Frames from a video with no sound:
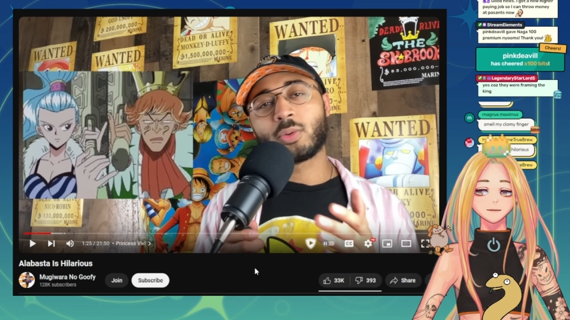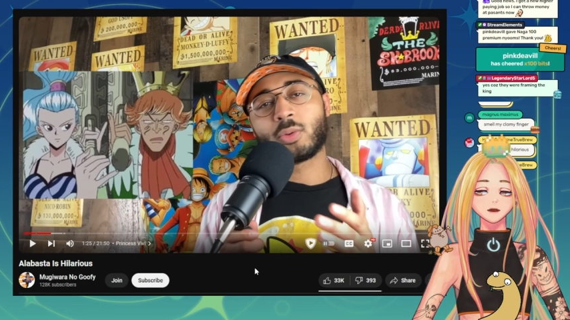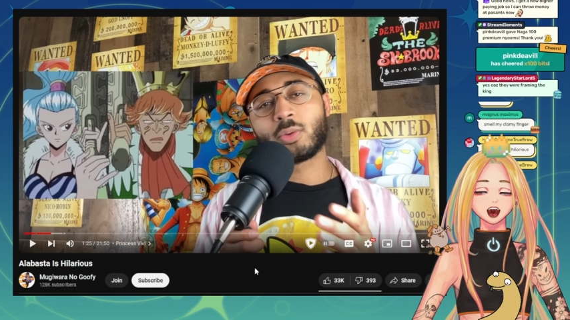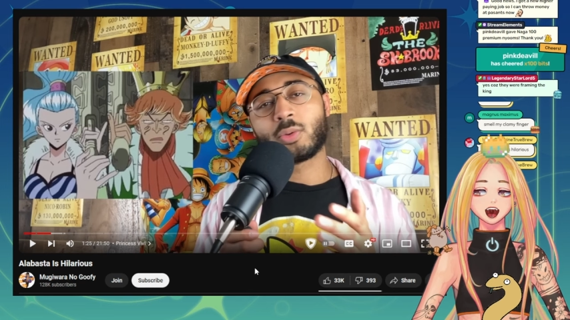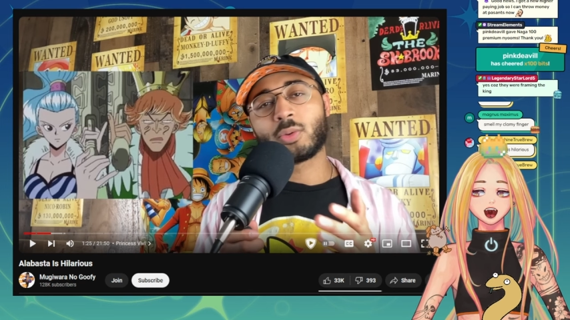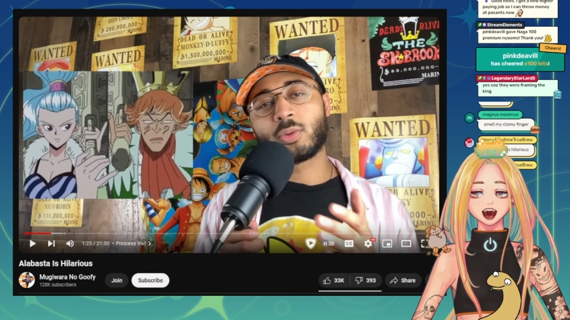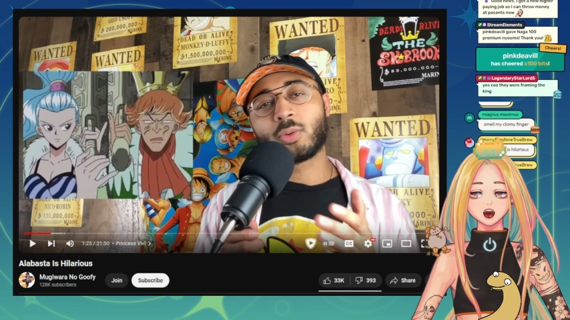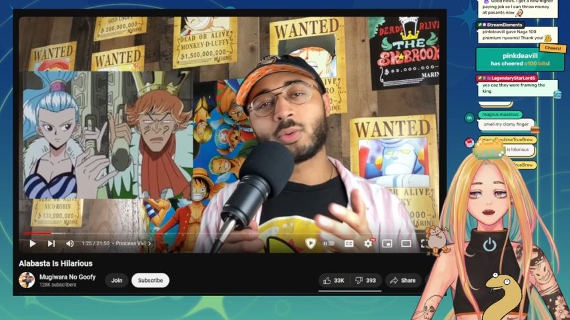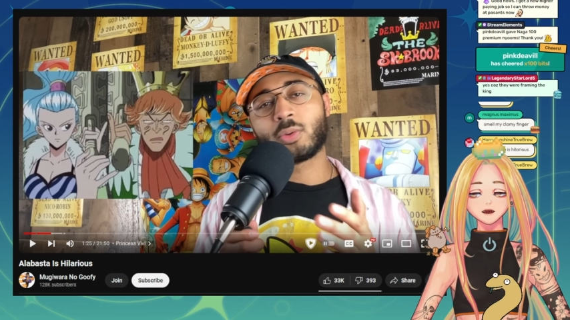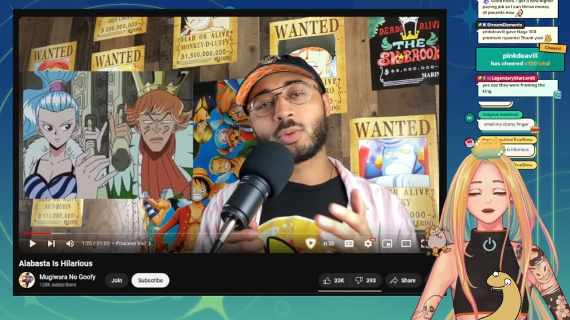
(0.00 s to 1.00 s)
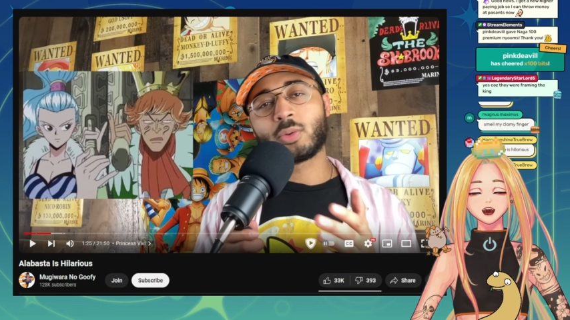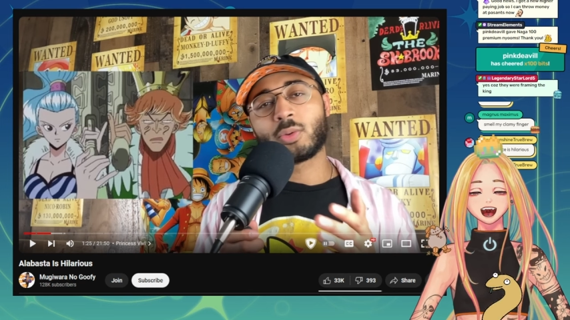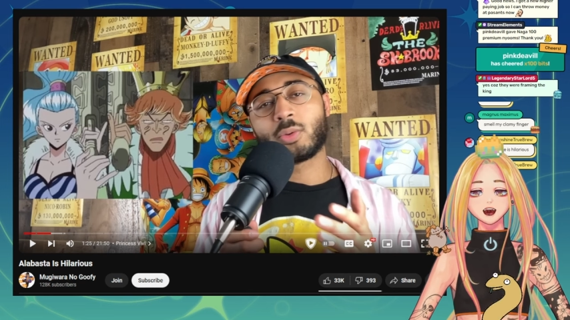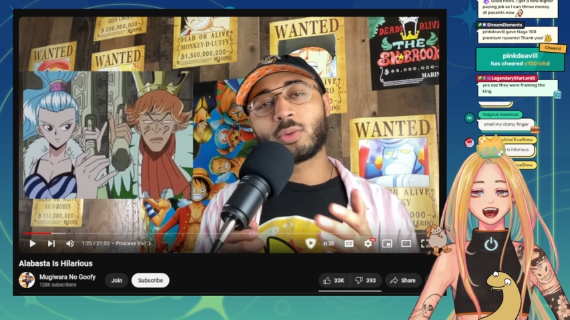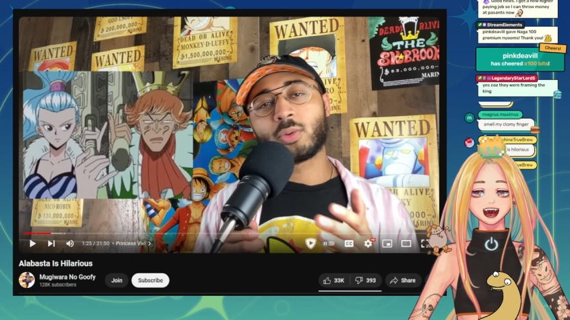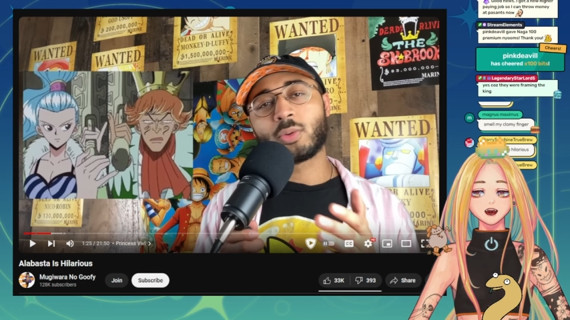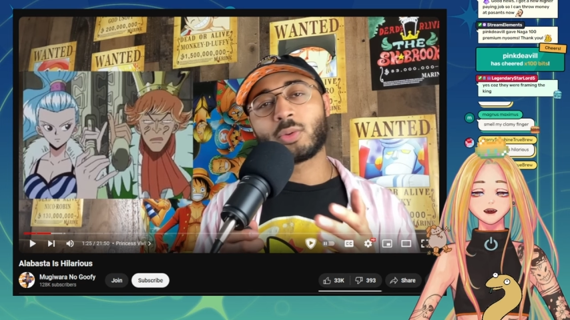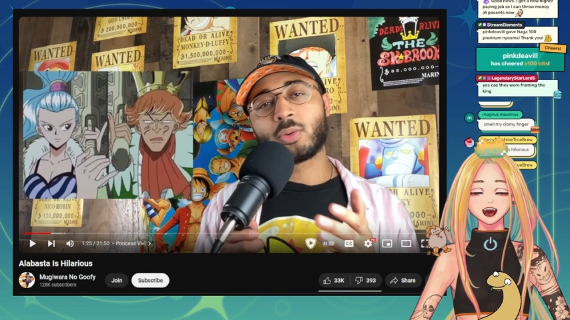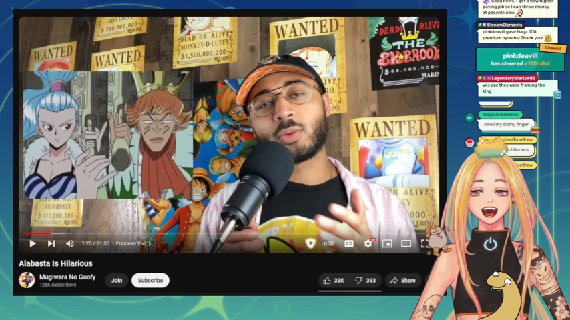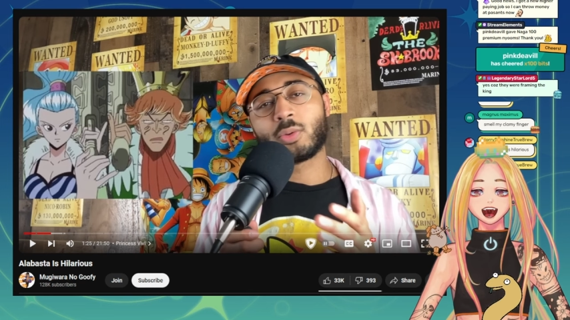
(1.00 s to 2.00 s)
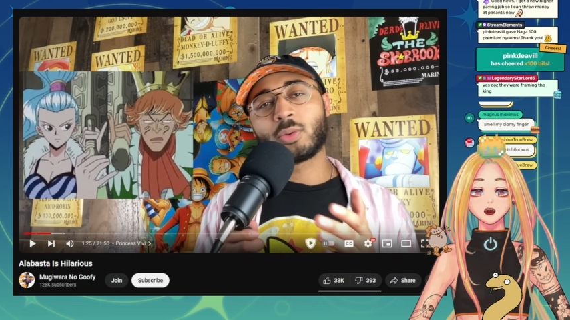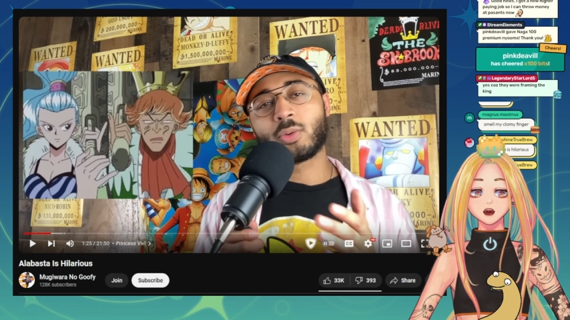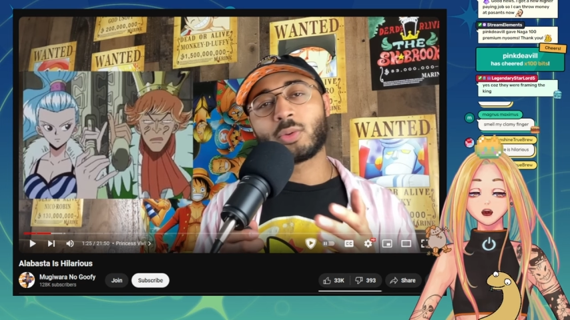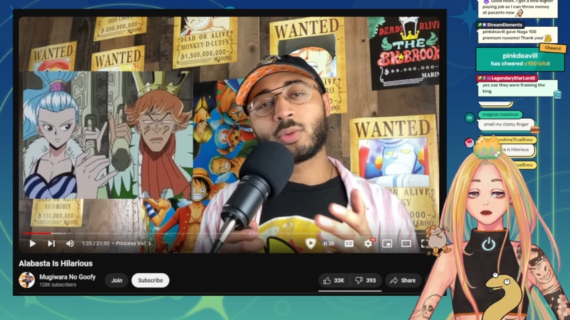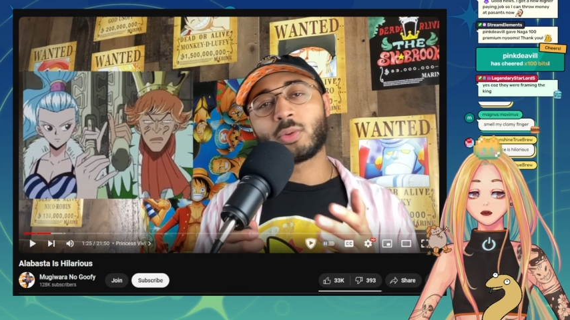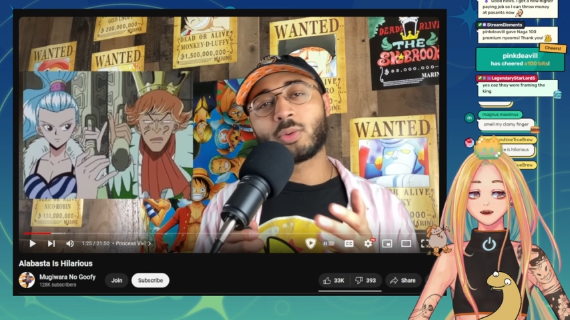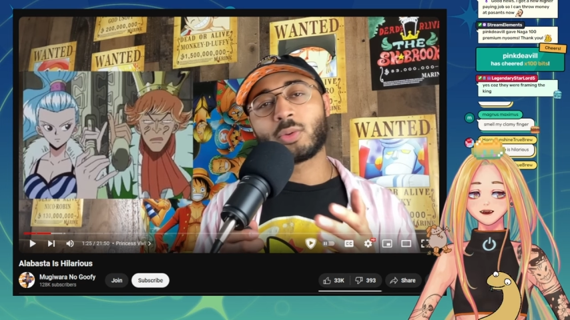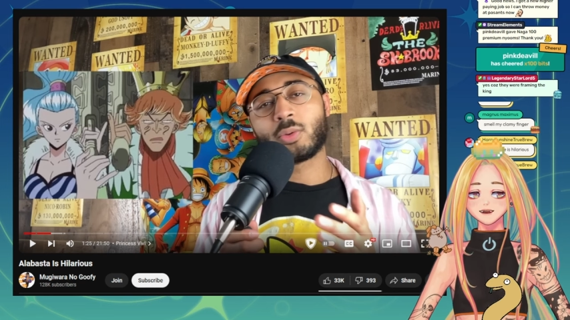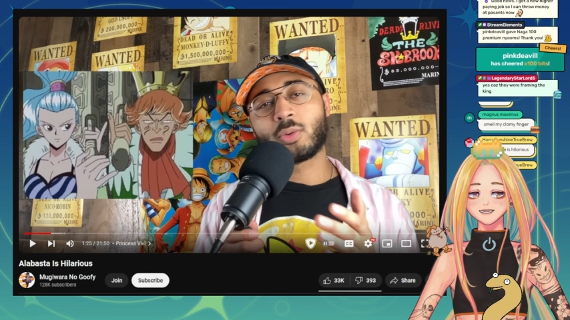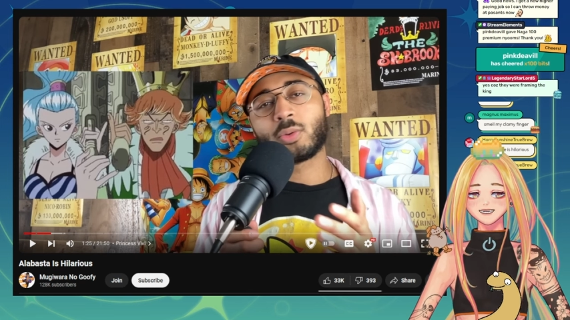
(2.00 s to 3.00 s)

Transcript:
Speaker 1: Plot twist, the king is actually hoarding it.